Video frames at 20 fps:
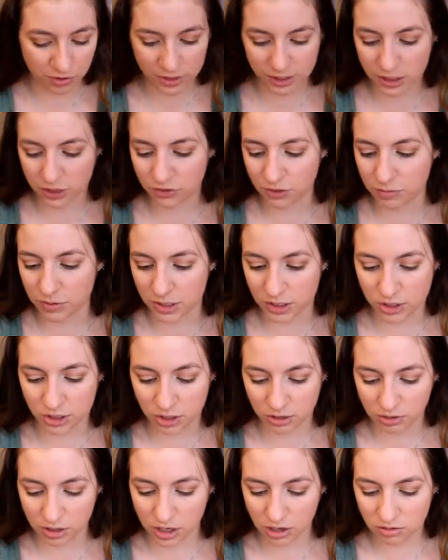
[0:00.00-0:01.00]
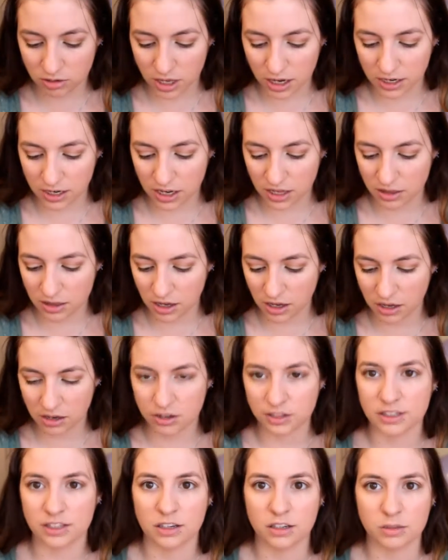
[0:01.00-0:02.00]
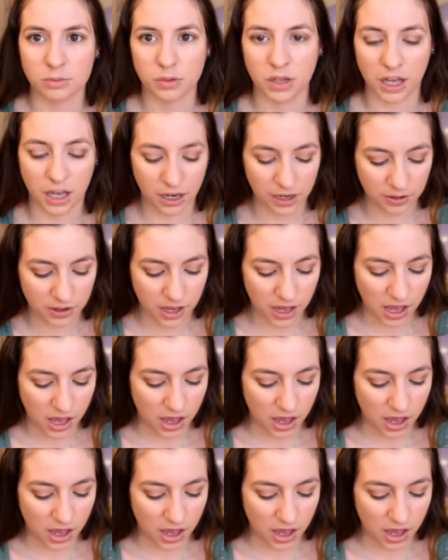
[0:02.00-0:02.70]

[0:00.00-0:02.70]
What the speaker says: This is from the Studio line, I think, because it's black.